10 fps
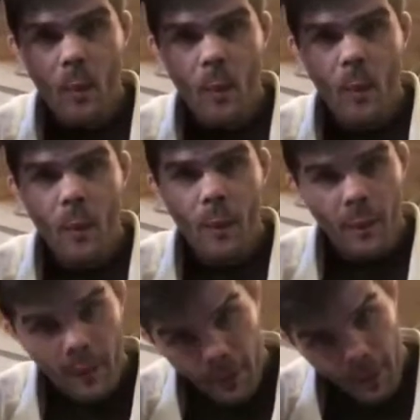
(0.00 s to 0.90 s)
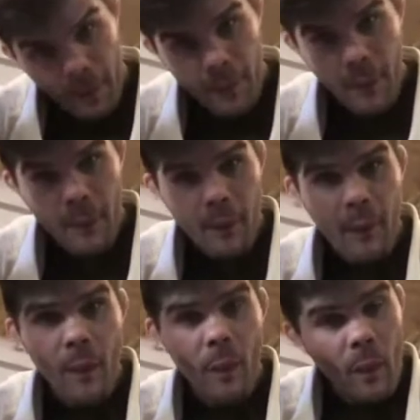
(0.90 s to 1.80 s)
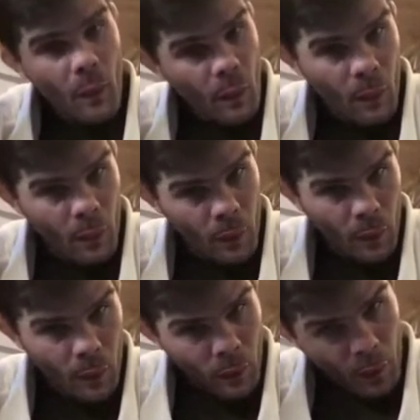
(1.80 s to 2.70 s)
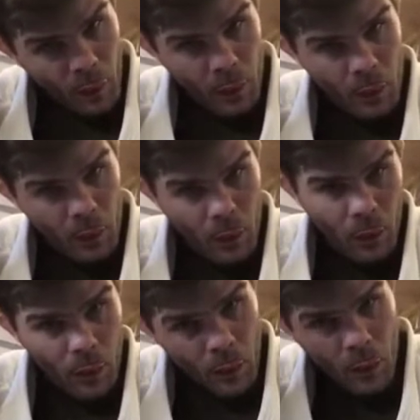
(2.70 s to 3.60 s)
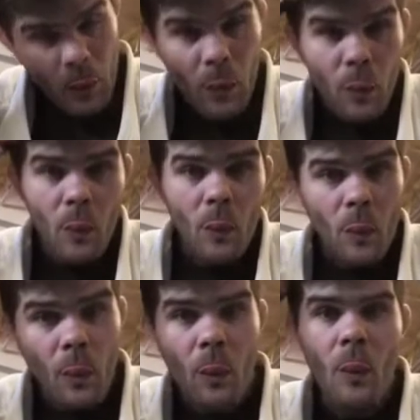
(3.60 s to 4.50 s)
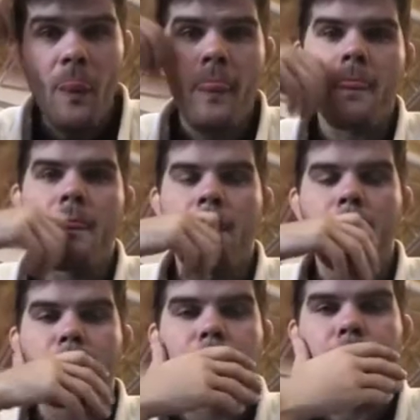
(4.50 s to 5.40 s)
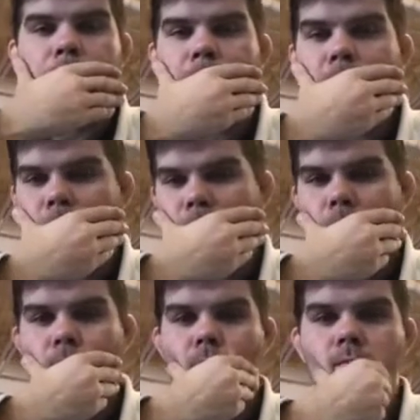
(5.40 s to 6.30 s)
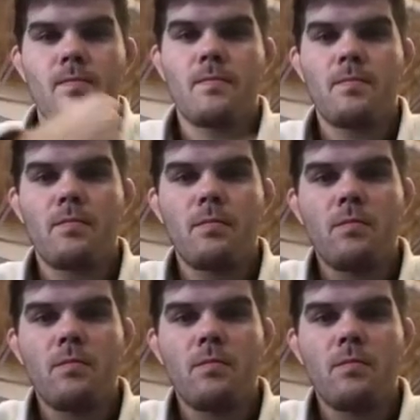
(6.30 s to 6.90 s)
This person isn't speaking.